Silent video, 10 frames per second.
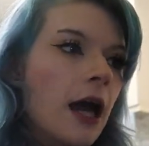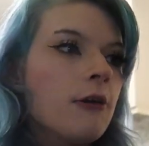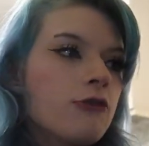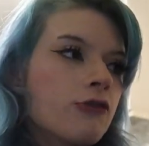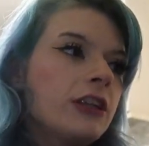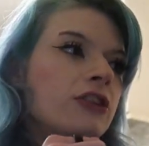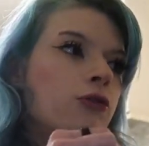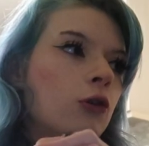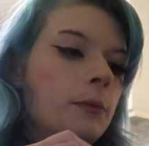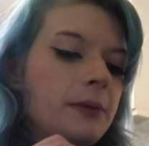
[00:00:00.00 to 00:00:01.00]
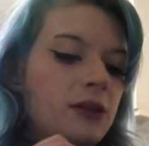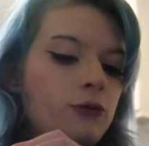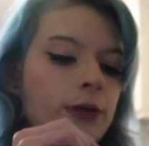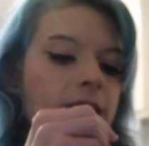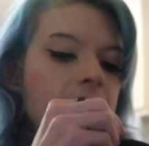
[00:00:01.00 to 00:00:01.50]
was really torn
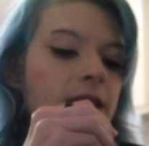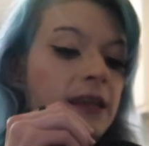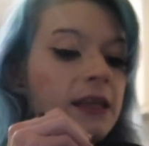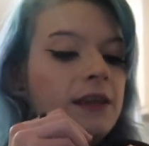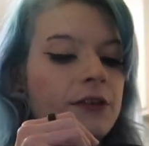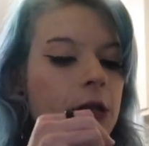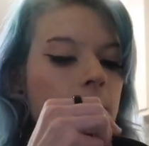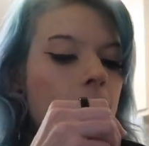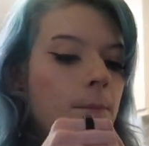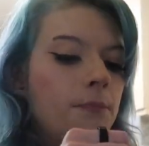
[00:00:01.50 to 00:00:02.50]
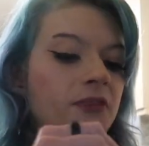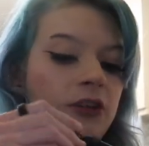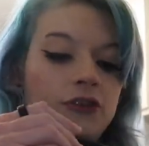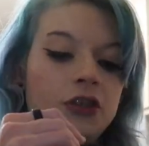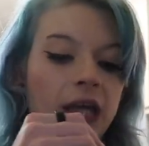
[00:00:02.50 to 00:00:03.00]
between these and
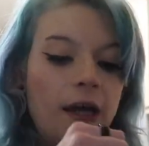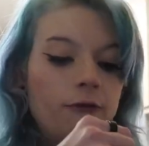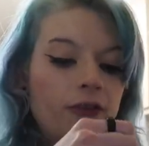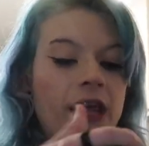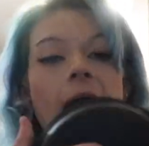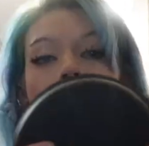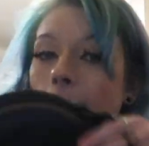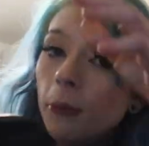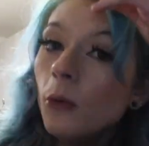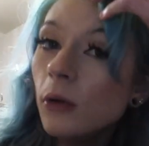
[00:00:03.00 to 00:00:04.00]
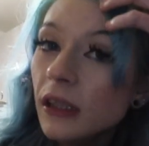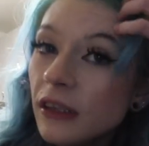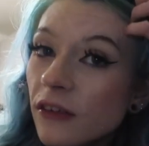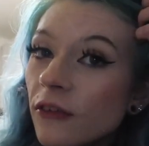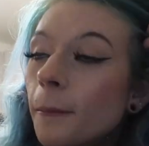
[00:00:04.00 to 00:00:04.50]
dishing out for the Apple
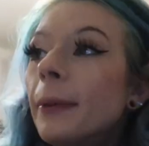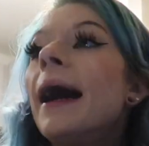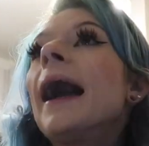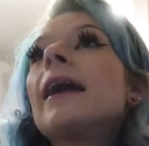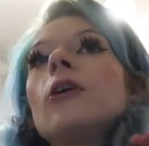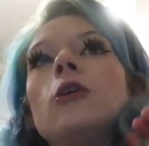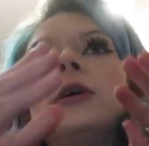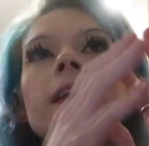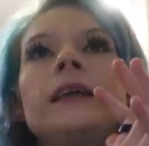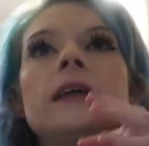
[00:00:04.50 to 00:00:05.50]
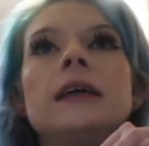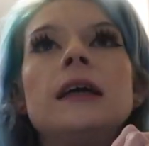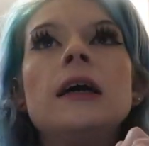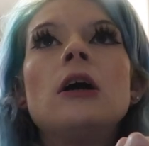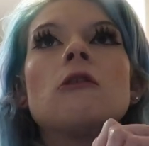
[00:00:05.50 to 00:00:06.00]
ones, but I couldn't
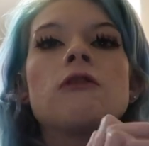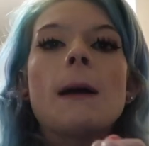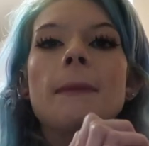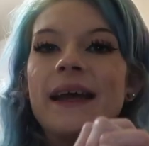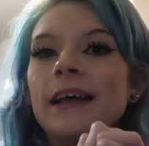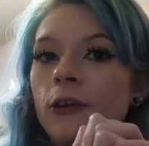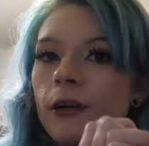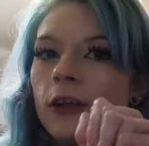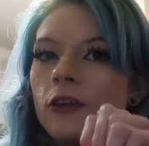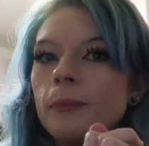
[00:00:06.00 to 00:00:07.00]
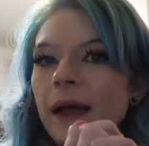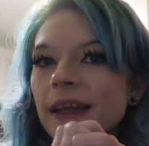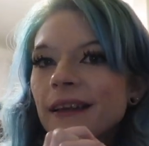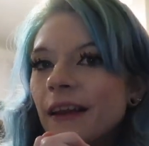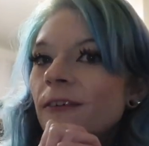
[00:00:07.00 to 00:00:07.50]
wrap my head around
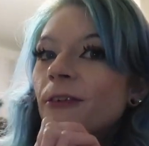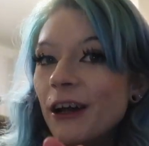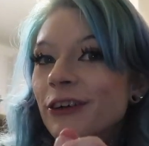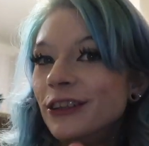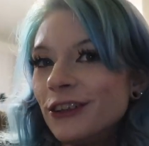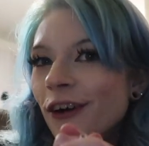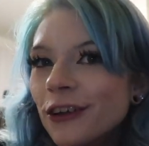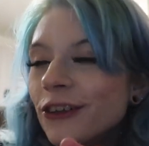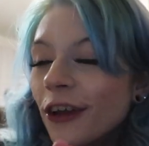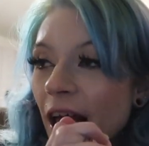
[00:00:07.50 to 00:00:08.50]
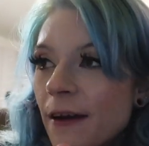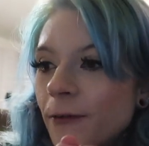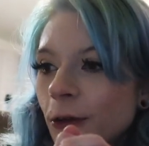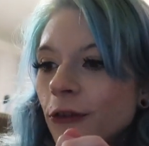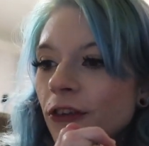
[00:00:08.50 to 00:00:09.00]
spending like $500 on
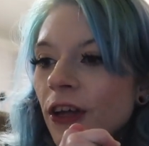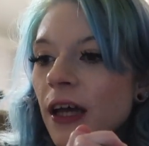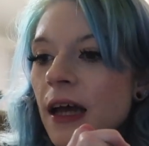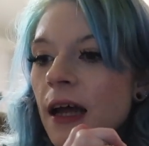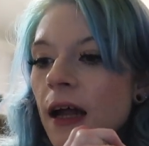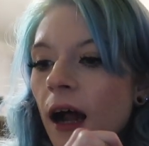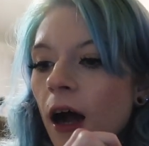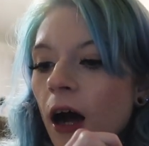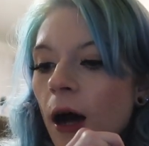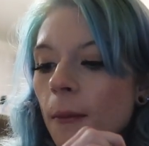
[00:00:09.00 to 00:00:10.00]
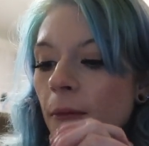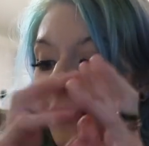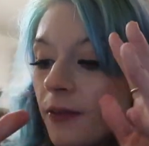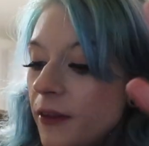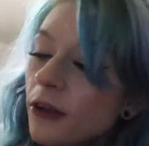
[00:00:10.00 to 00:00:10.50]
headphones.
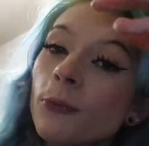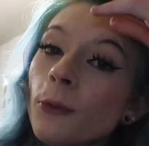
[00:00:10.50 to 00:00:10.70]
These